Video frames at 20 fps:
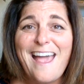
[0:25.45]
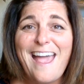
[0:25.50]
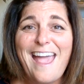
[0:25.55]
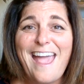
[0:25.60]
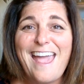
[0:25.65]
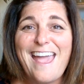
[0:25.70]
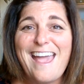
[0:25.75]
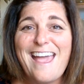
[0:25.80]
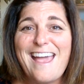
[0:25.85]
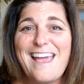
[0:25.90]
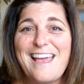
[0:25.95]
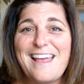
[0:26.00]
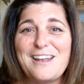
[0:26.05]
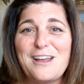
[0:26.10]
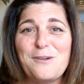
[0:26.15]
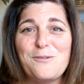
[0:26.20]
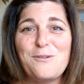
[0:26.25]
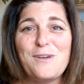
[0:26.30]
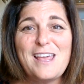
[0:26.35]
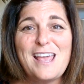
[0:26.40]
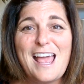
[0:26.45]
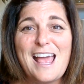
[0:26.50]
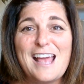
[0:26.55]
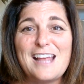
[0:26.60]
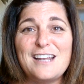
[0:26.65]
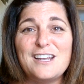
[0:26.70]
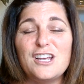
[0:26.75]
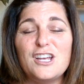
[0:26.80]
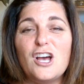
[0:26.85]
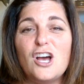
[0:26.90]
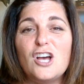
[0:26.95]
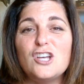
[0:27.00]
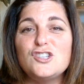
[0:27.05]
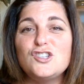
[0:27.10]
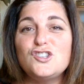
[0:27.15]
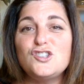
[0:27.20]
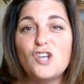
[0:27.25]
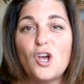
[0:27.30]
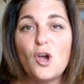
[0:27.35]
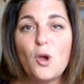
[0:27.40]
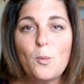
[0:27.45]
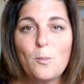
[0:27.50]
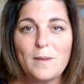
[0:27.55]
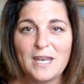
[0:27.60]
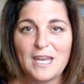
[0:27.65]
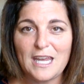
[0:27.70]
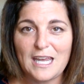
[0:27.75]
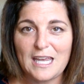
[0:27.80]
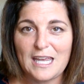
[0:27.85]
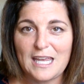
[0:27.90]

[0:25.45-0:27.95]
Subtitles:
and we had so many